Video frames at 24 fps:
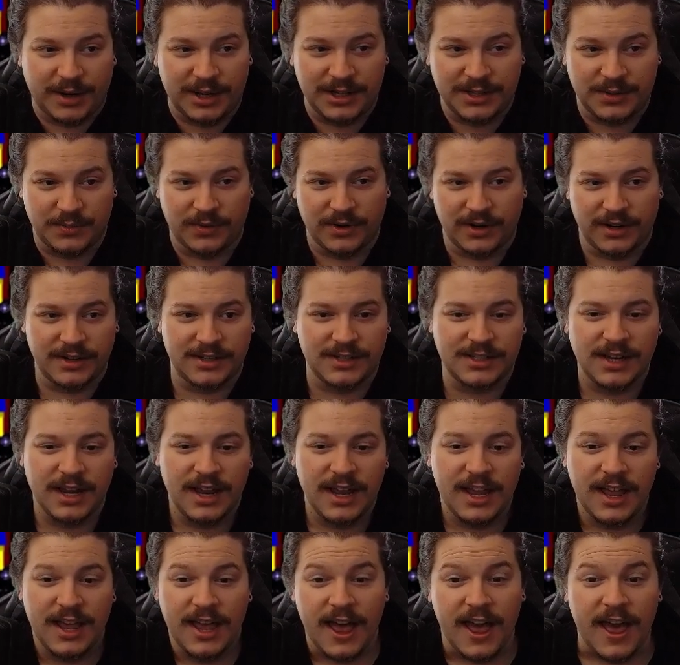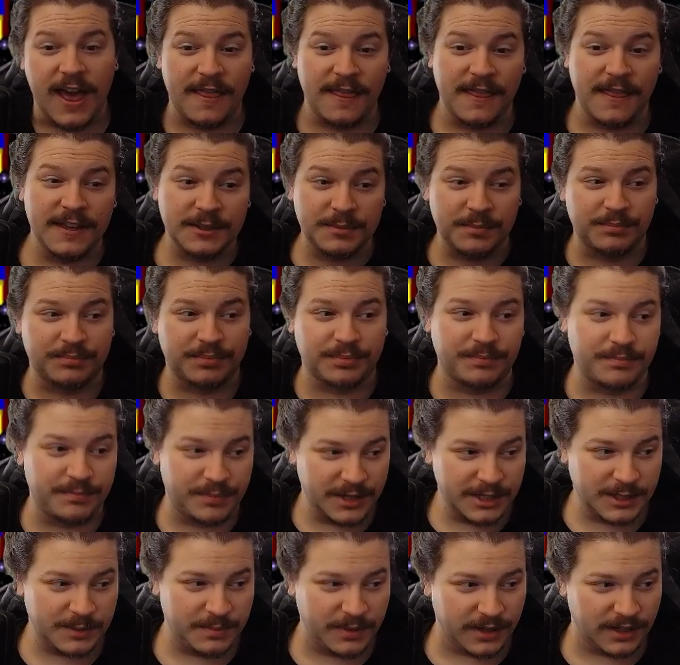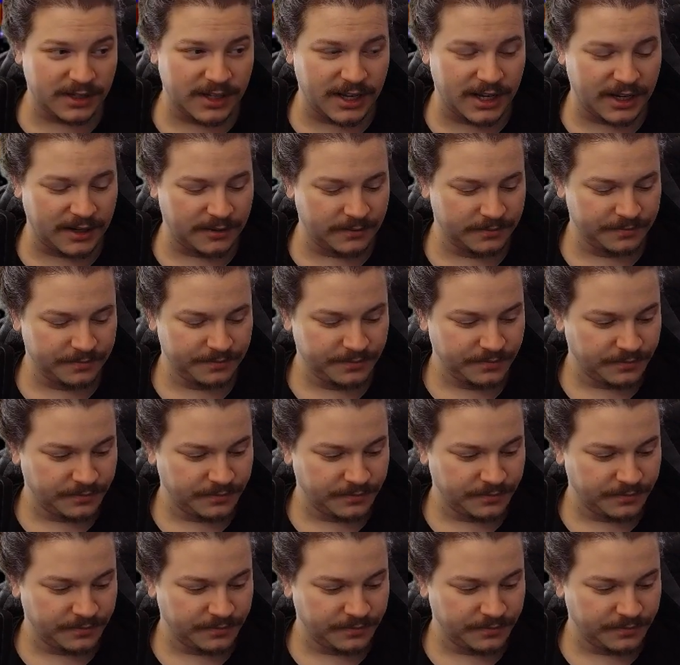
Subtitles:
buzzwords. And this building